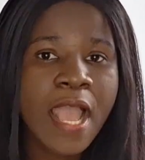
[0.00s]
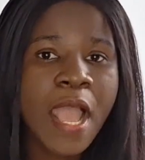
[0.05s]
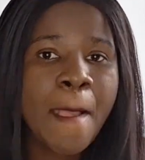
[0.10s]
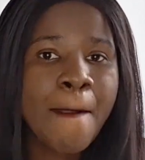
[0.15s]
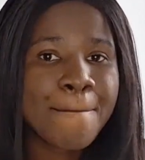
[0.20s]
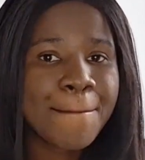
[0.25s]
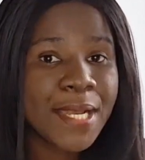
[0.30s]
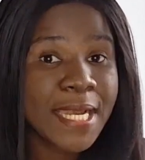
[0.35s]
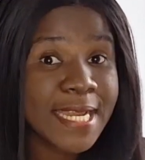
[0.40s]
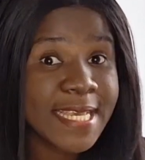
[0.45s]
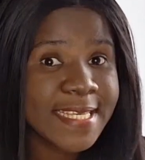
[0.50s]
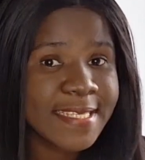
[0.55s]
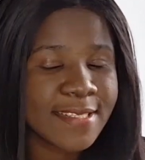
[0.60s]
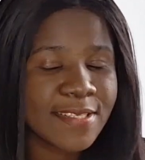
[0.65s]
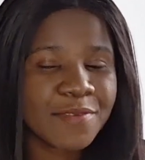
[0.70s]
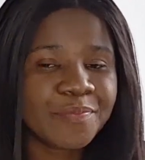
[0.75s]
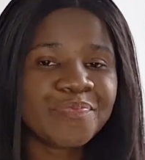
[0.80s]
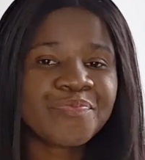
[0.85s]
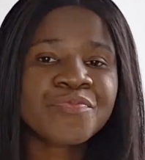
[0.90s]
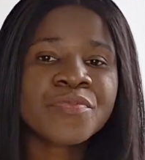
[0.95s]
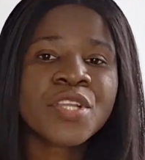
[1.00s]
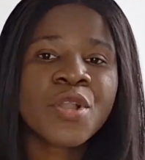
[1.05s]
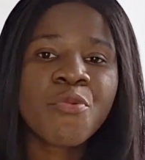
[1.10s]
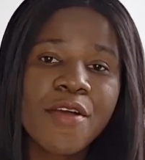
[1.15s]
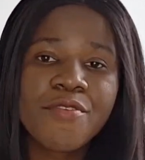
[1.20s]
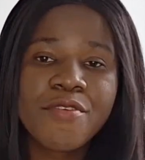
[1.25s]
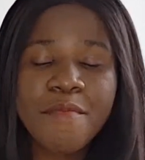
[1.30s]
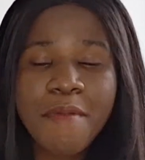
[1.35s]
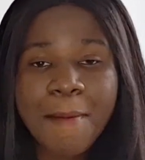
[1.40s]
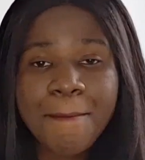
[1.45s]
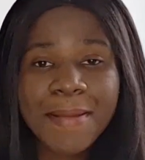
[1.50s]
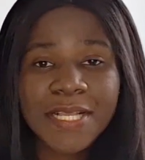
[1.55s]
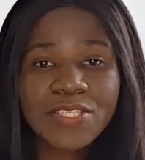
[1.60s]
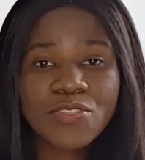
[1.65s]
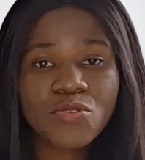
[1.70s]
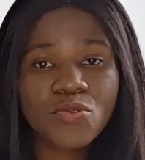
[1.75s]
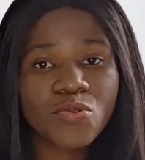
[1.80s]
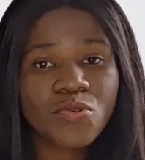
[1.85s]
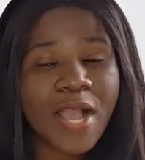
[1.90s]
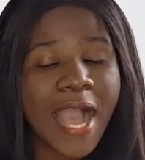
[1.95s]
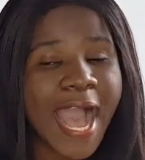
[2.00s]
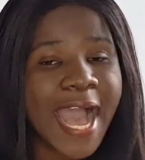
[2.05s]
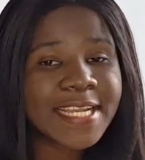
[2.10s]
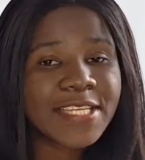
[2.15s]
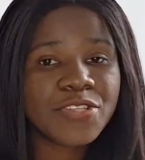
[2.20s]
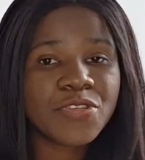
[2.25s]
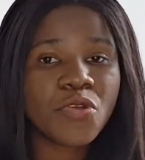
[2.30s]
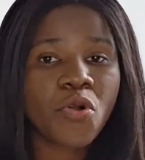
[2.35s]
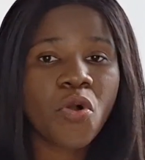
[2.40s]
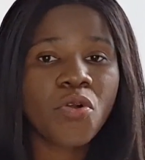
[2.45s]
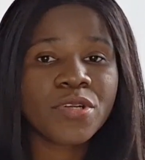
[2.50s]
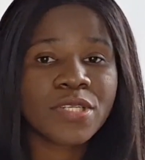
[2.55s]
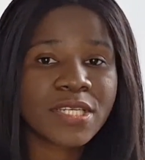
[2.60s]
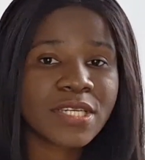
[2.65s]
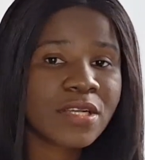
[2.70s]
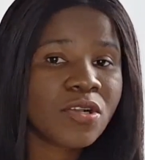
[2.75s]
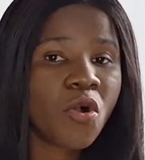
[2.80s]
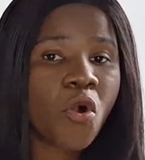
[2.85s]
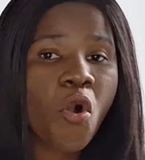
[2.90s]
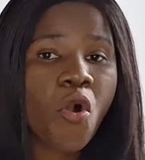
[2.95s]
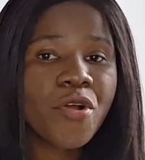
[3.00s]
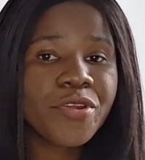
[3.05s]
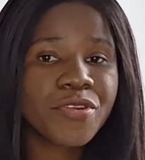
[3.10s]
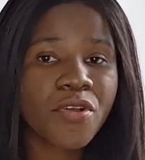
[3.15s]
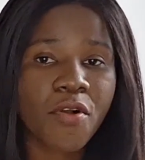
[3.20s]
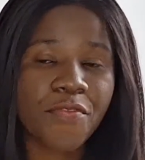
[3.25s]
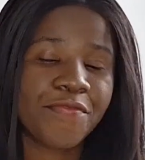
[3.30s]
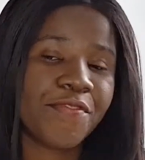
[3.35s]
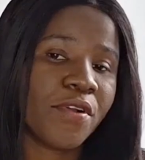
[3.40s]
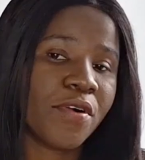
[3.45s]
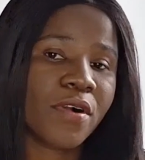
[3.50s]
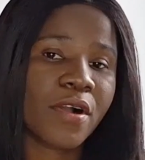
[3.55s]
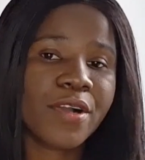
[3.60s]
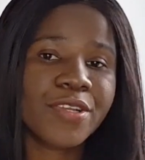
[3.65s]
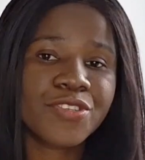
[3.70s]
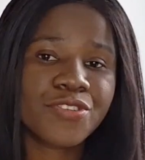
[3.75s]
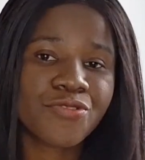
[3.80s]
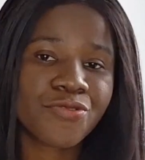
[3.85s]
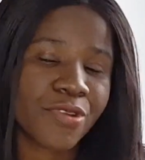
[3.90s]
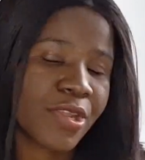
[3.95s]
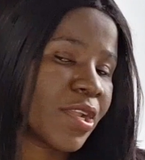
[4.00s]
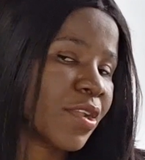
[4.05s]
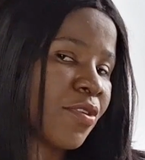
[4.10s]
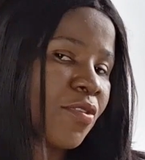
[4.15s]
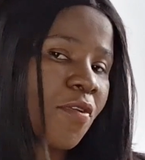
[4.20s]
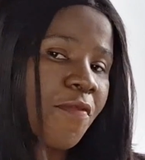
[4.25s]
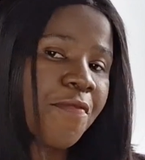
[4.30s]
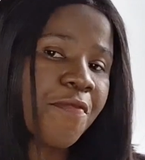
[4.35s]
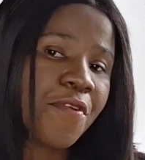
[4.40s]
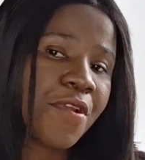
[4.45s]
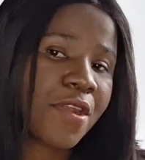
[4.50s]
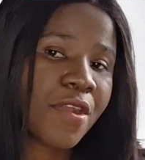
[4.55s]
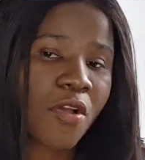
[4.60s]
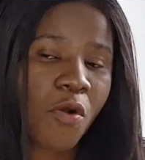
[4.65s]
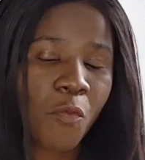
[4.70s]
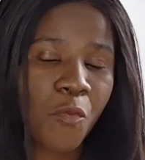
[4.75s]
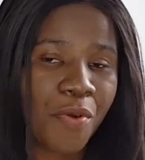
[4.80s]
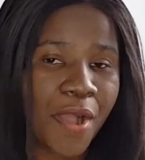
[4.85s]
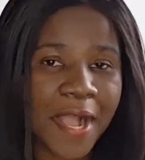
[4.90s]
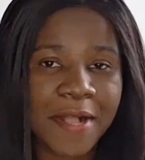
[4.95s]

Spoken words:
Please remember to add the code of your country in your phone number.